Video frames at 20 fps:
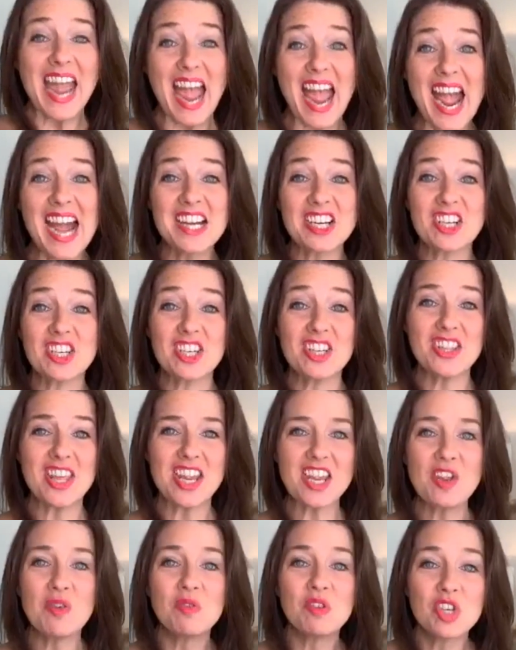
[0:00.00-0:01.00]
the
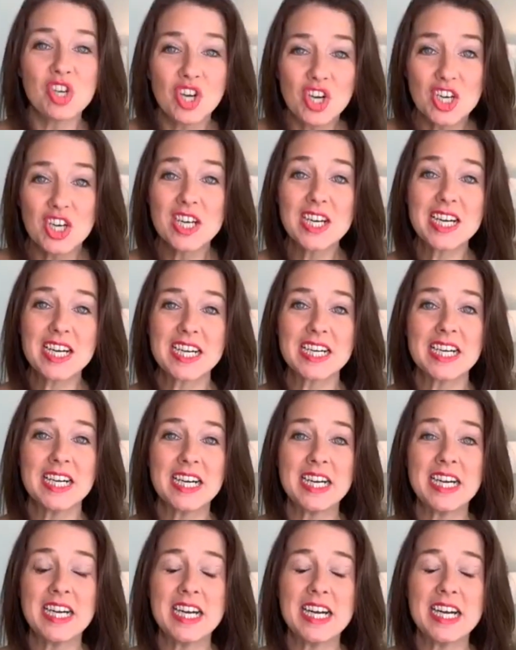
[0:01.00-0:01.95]
action that you took